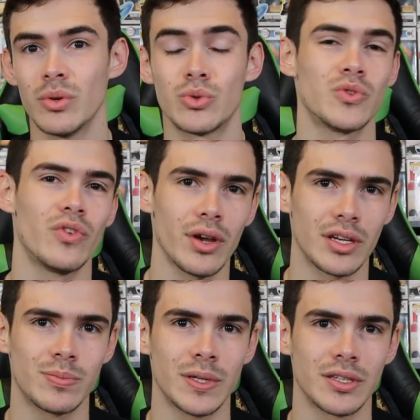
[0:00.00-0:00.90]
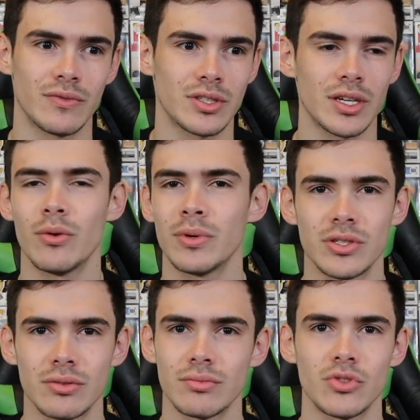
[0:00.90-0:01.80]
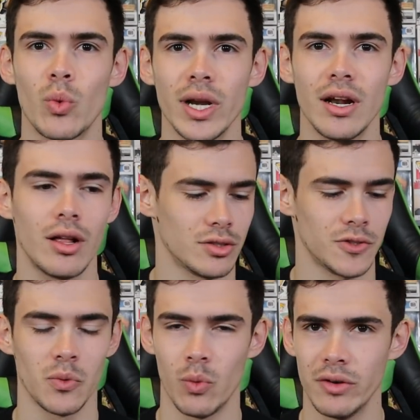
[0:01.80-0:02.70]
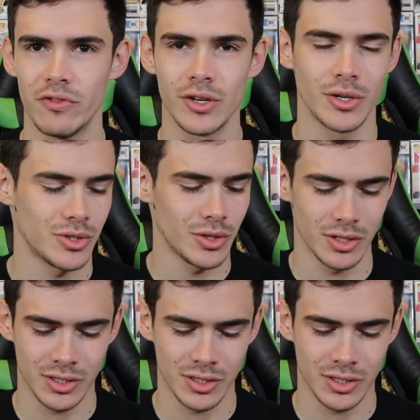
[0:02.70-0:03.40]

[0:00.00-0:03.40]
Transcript: which was very expensive. It's like almost twenty dollars for one Funko soda.